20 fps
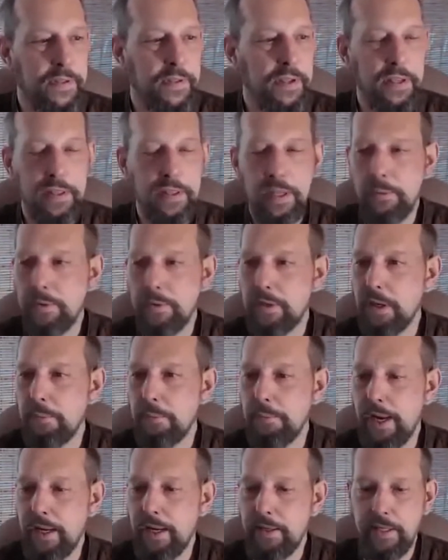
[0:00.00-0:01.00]
and they would come
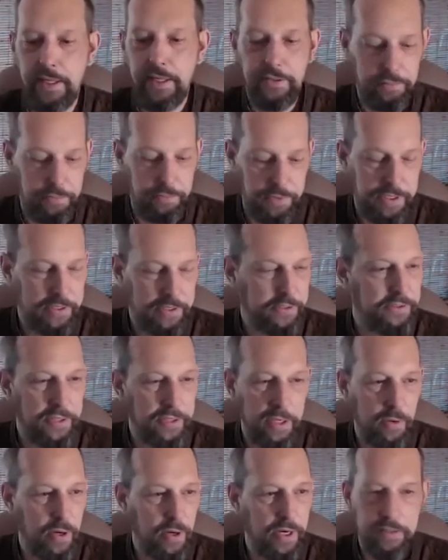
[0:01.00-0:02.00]
back next week and
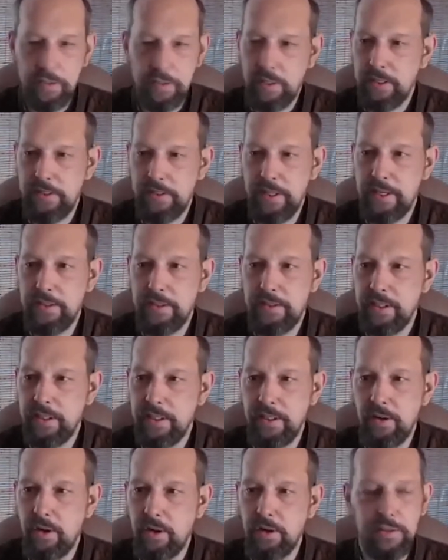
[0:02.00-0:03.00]
say, "Well, I drink
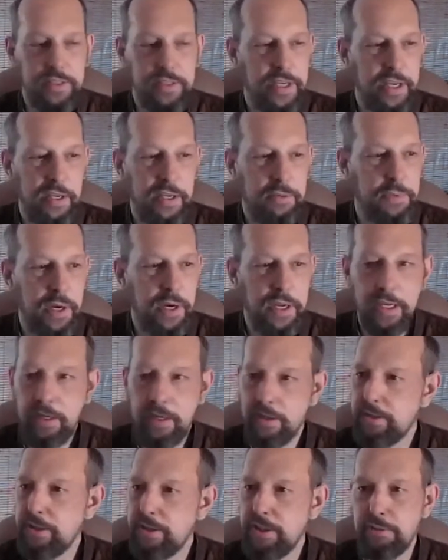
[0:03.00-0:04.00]
tea all day, and my
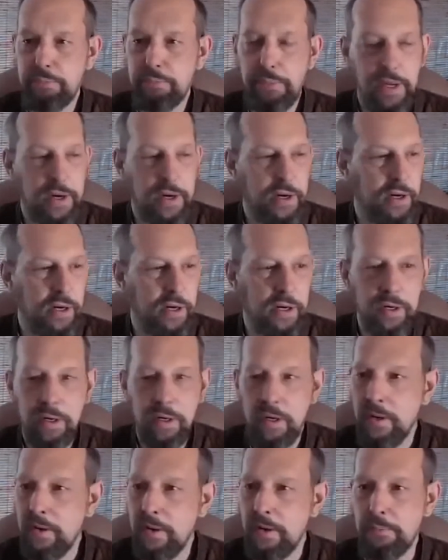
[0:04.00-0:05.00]
energy's better,
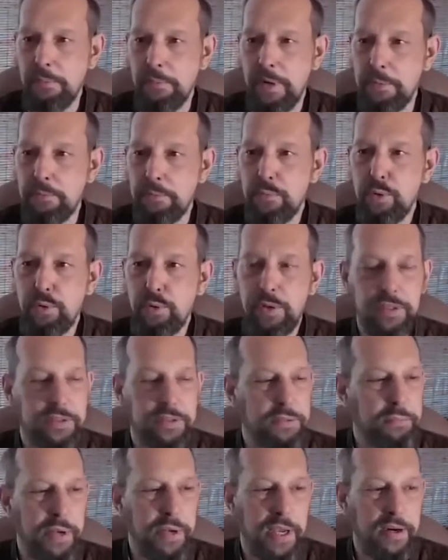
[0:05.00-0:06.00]
my mood
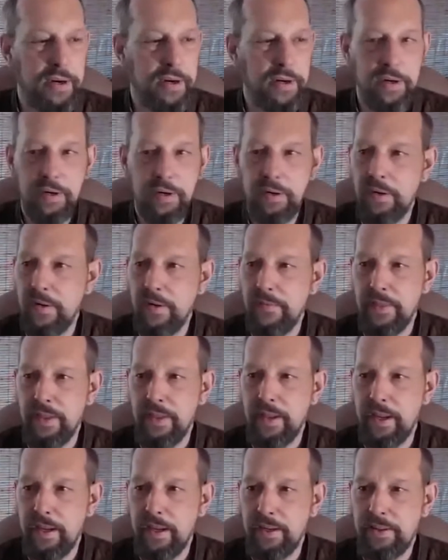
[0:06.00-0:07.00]
is better,
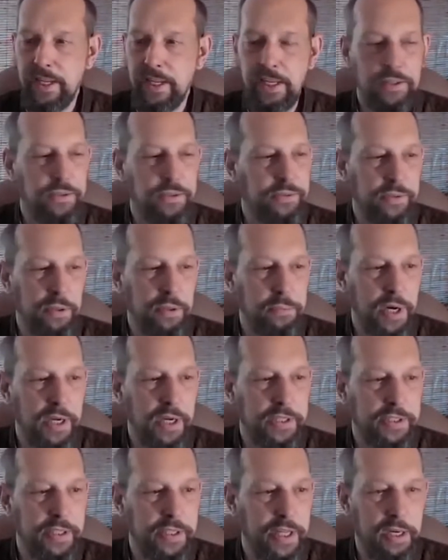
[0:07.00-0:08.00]
and thank you so
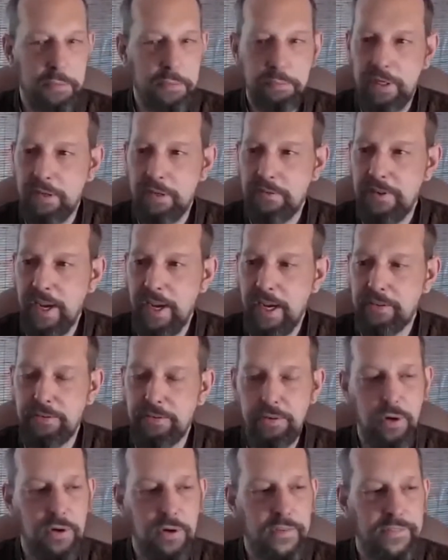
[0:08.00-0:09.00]
much." It had a big effect.
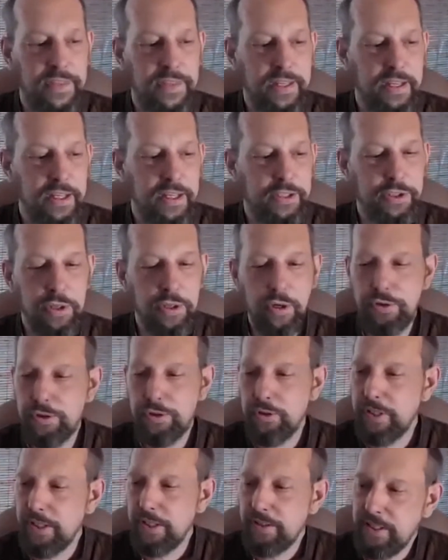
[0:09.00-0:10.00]
So it shows
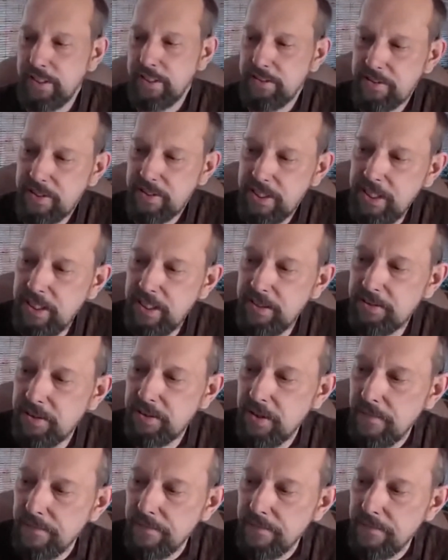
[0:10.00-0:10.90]
you that these teas